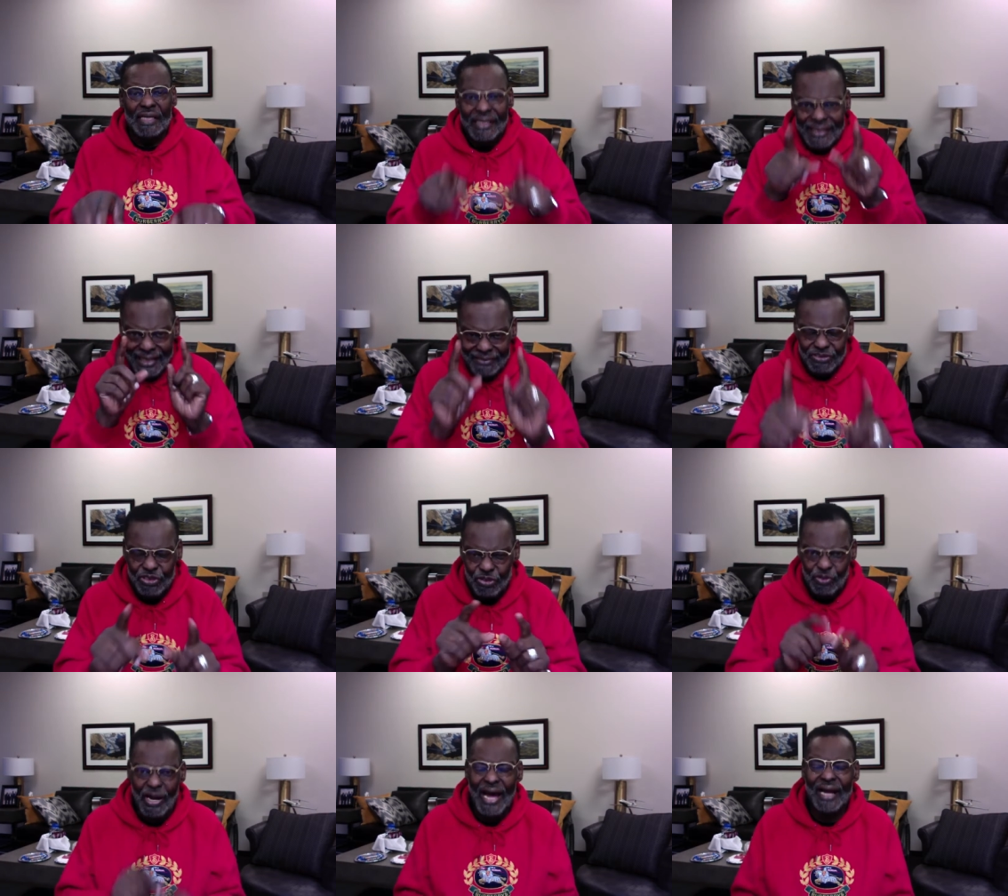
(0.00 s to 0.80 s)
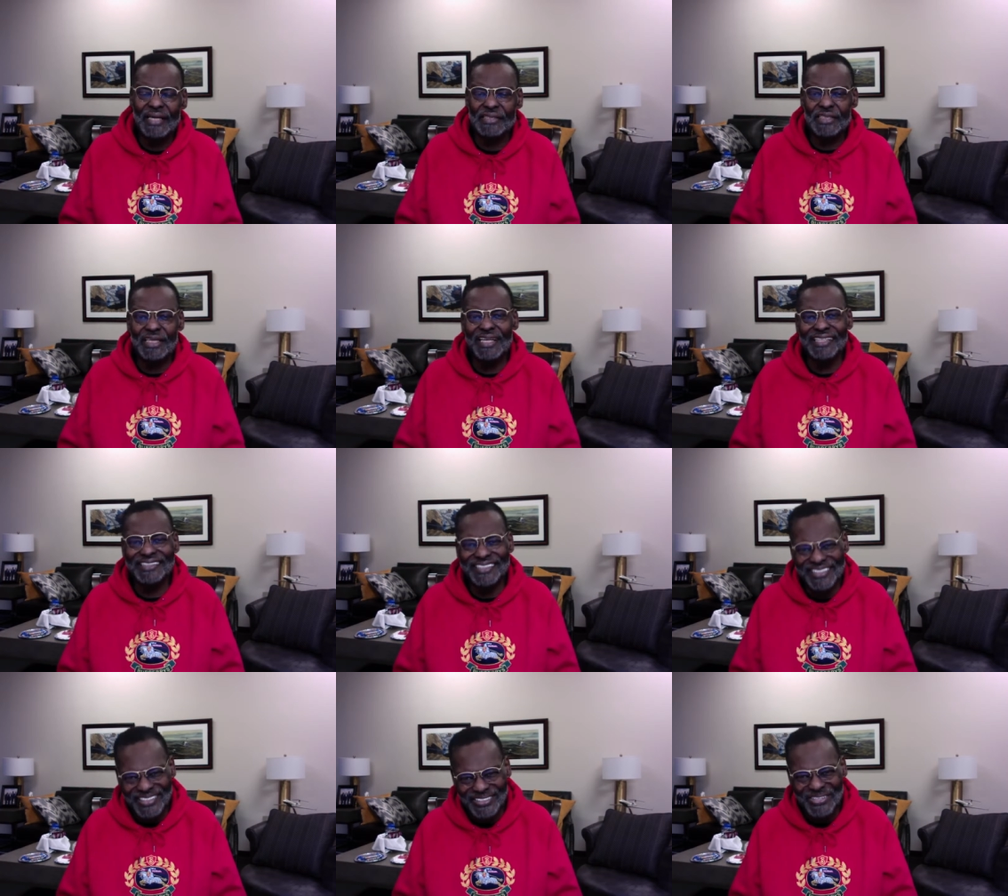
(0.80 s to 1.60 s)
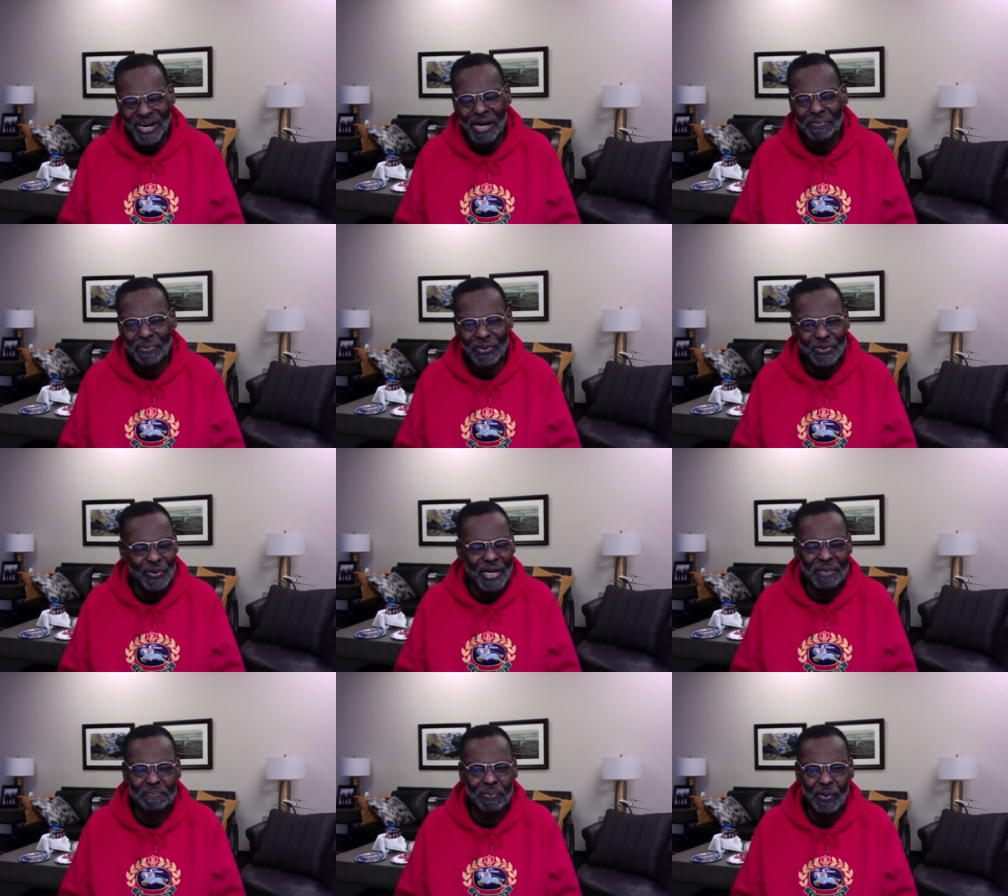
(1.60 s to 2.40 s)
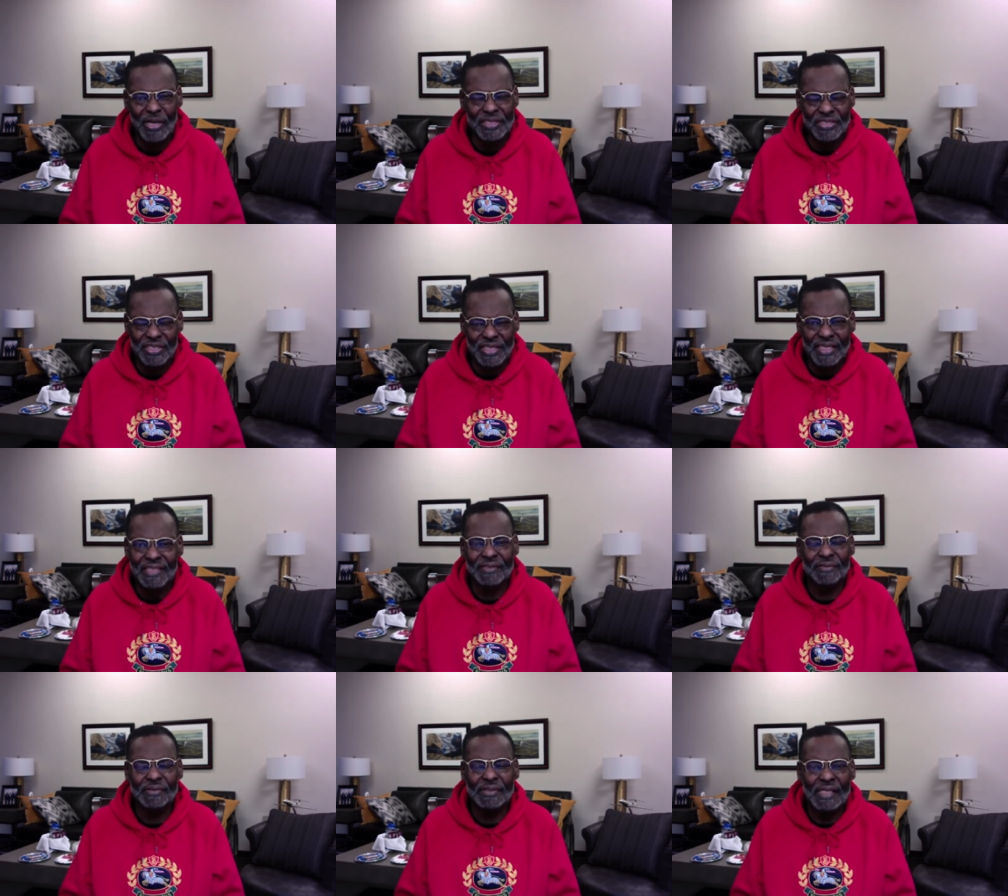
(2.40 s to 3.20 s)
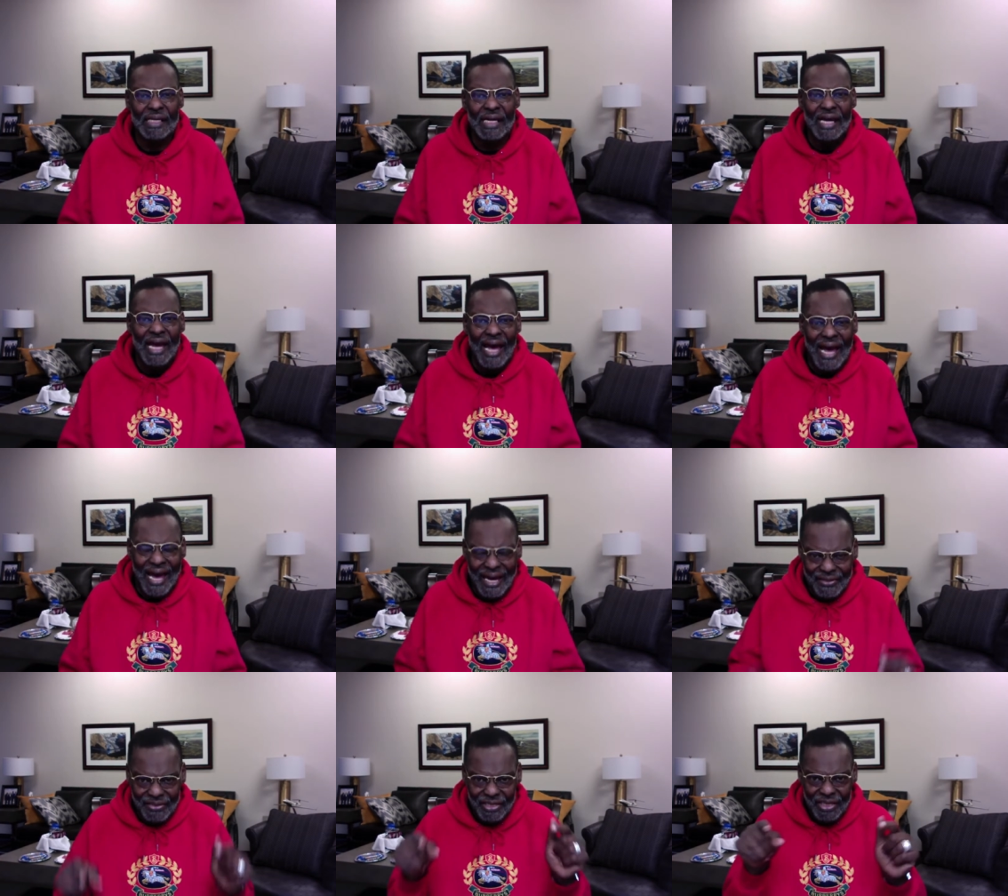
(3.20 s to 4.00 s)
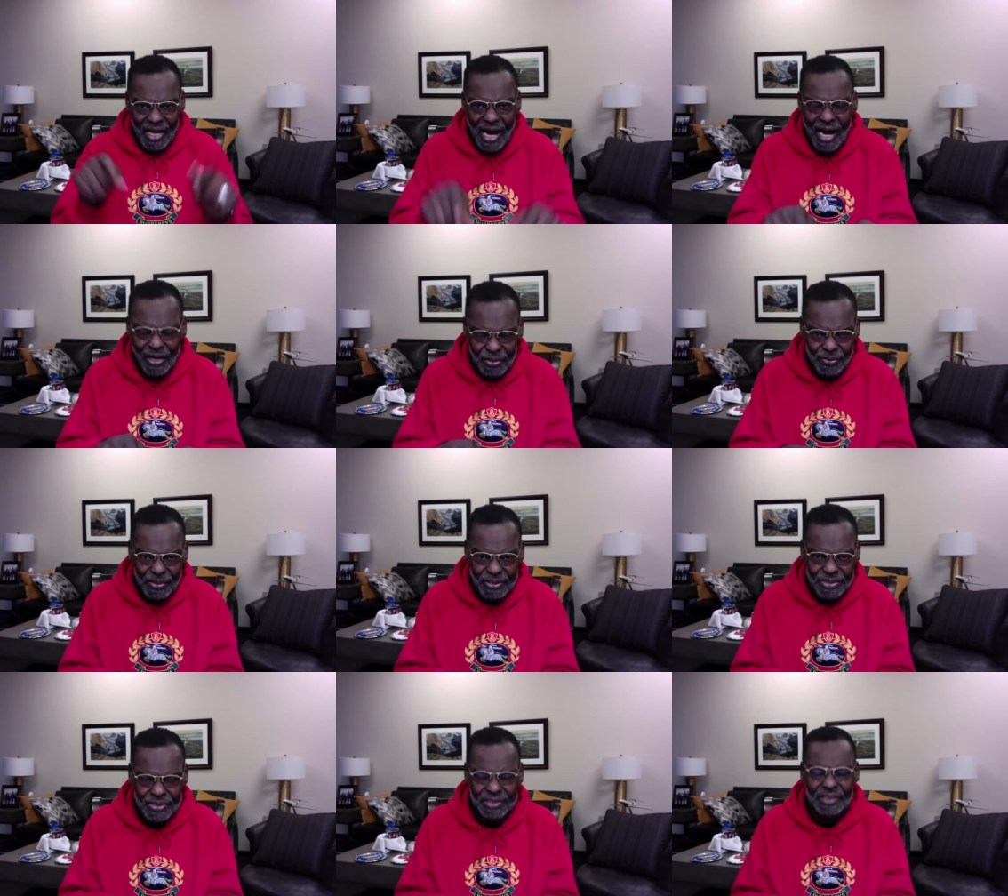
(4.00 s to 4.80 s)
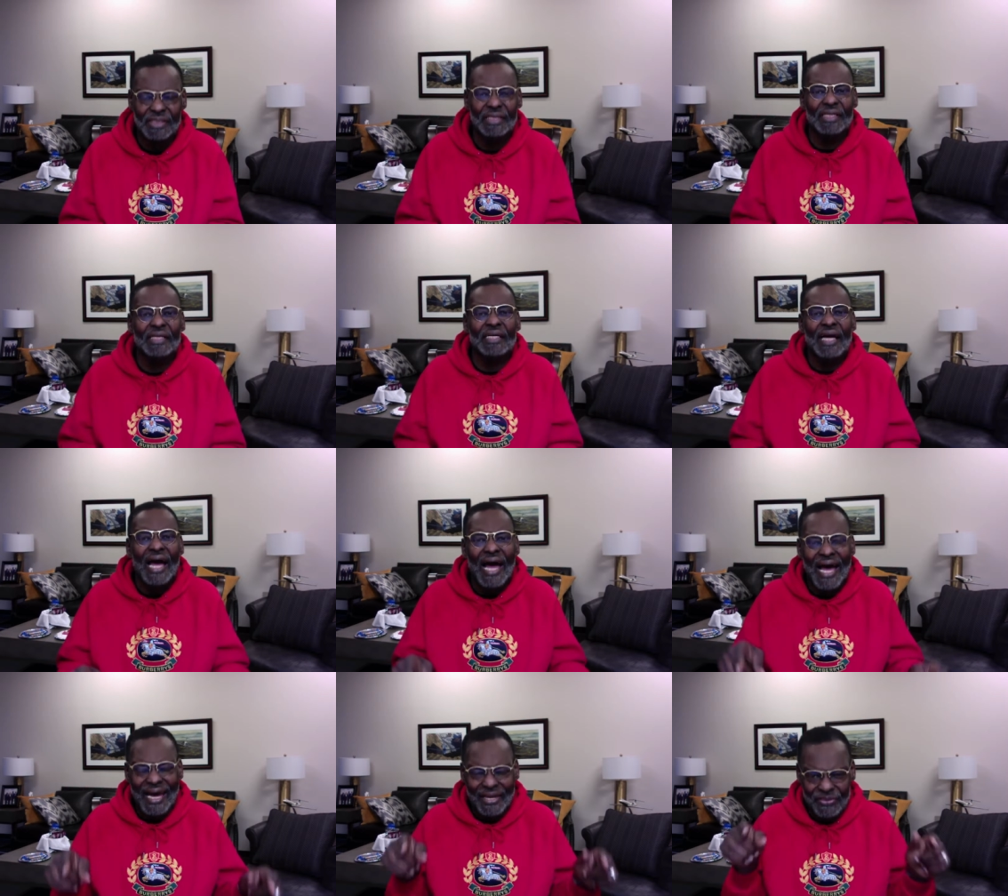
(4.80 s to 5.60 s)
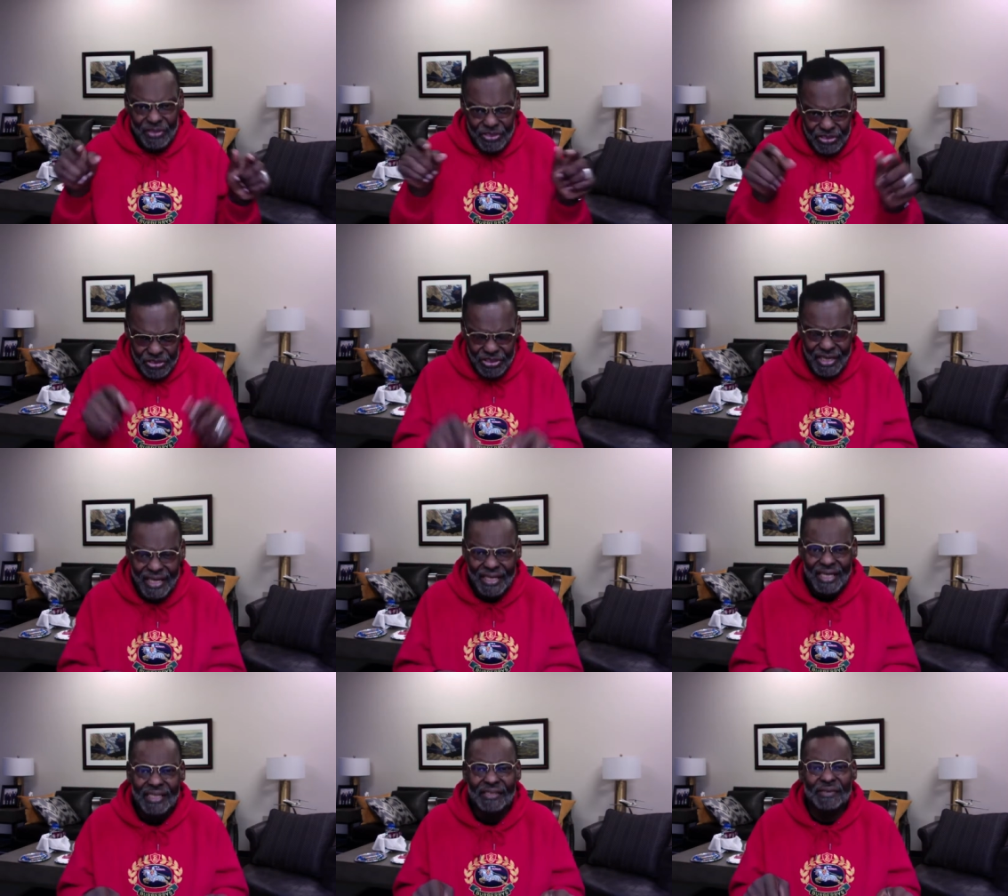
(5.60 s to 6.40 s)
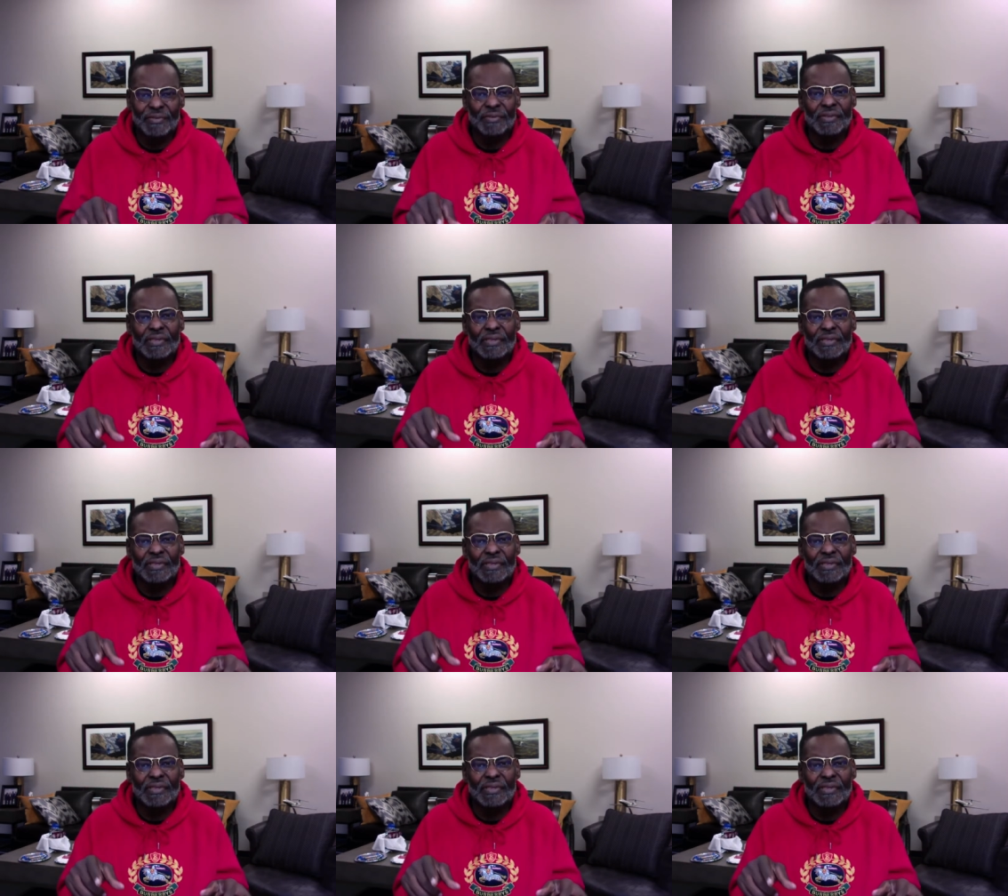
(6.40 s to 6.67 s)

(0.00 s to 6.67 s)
Give strategy to our great president and the Congress and the Senate.